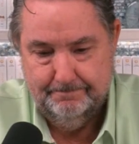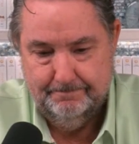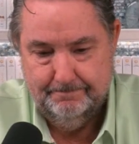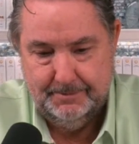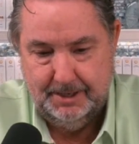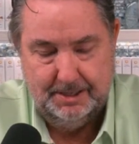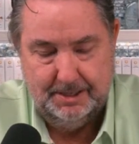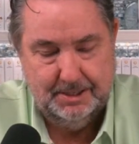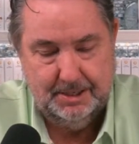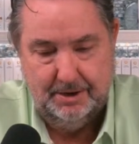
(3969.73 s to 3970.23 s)

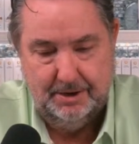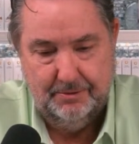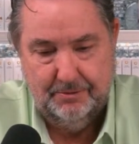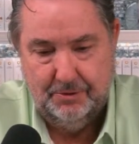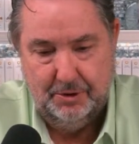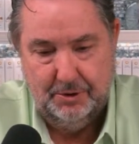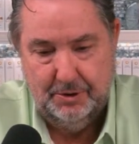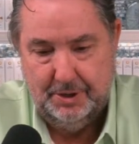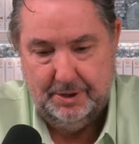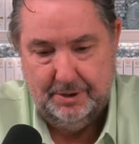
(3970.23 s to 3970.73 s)
God's got a
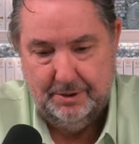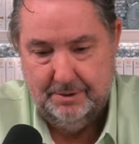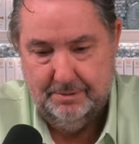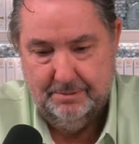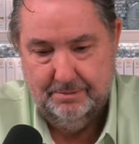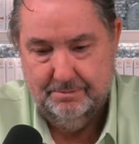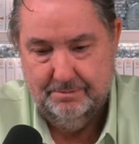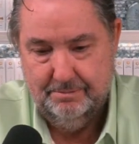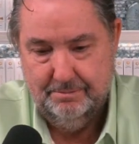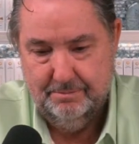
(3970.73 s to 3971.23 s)
very
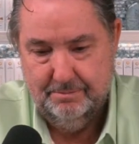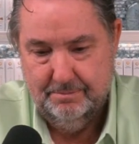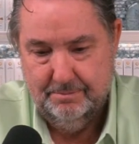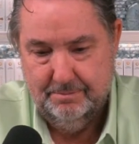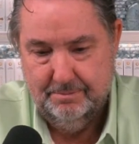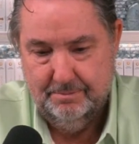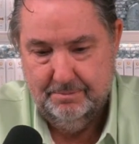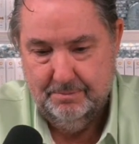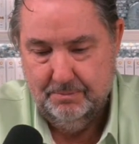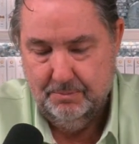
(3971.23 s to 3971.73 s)

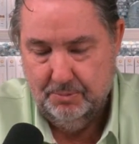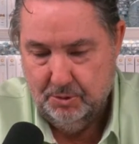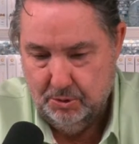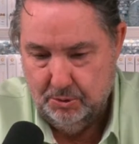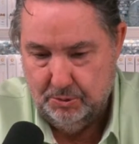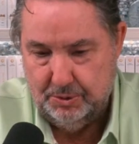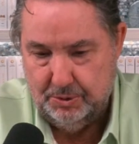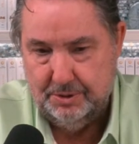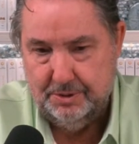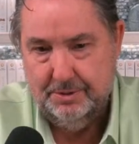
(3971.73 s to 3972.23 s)

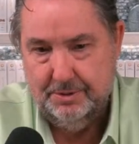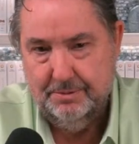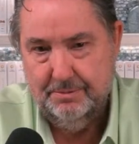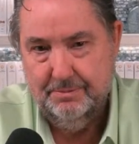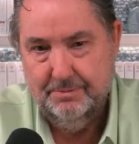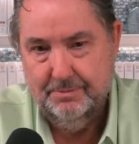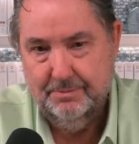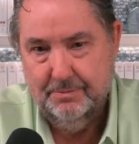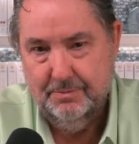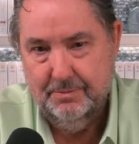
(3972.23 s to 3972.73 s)
prudent
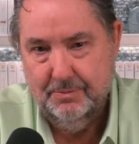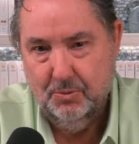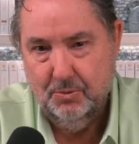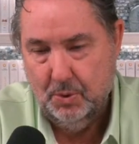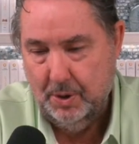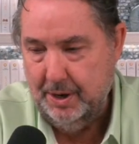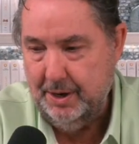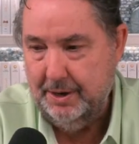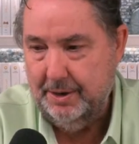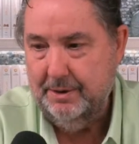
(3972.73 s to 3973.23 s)

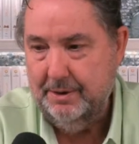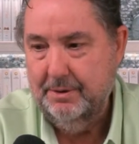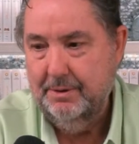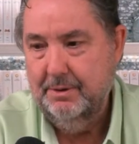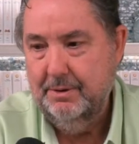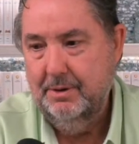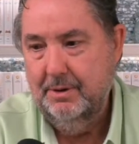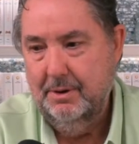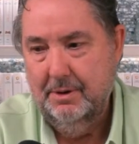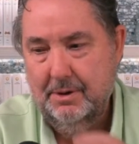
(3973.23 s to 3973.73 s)
way
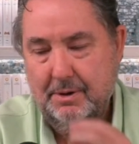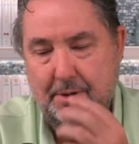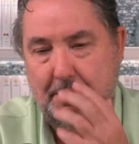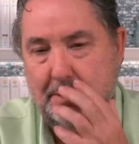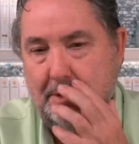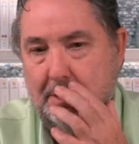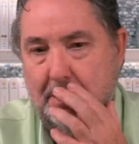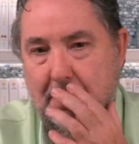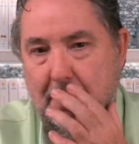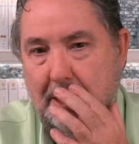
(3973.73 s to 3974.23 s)

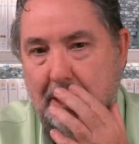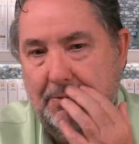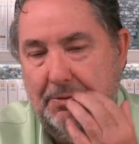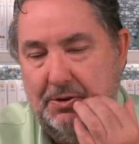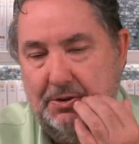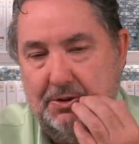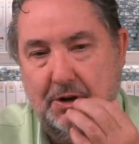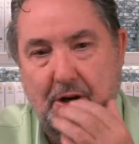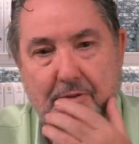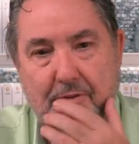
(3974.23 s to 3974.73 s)
of
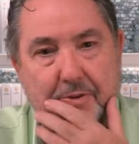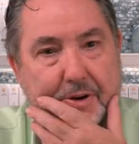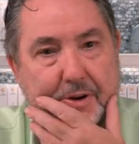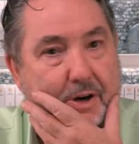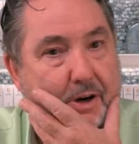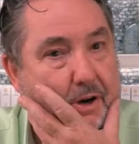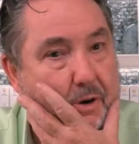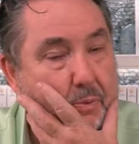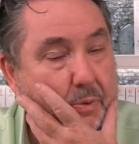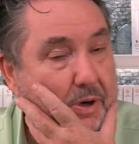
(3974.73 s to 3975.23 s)
resolving
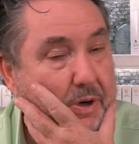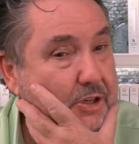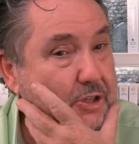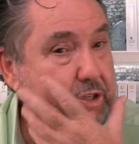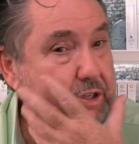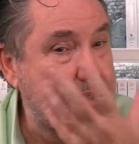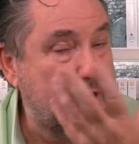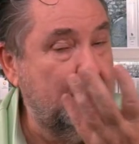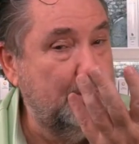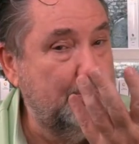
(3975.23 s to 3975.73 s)
our
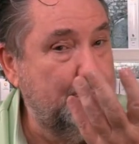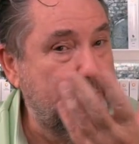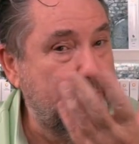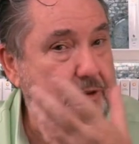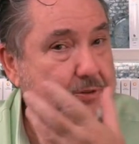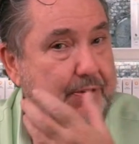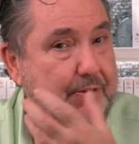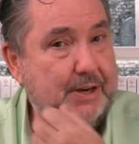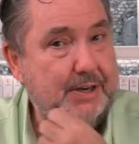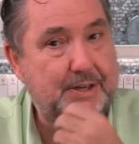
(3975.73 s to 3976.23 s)
religious guilt, but
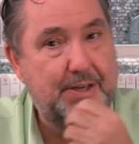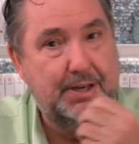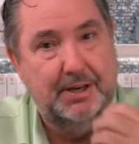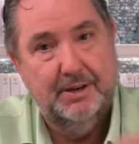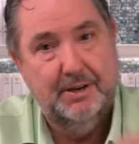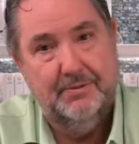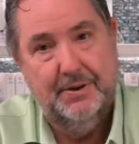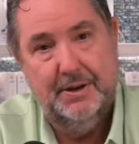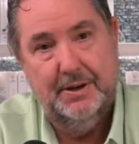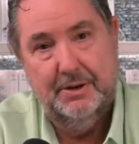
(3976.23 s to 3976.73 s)
you've got to take
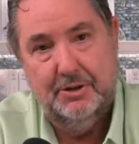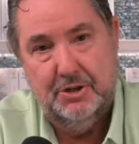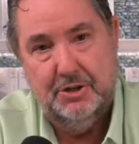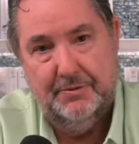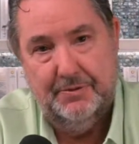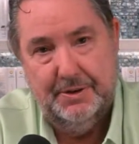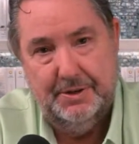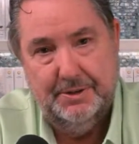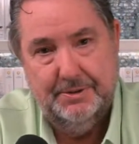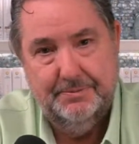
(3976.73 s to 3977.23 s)
advantage of
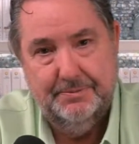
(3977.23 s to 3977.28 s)
it.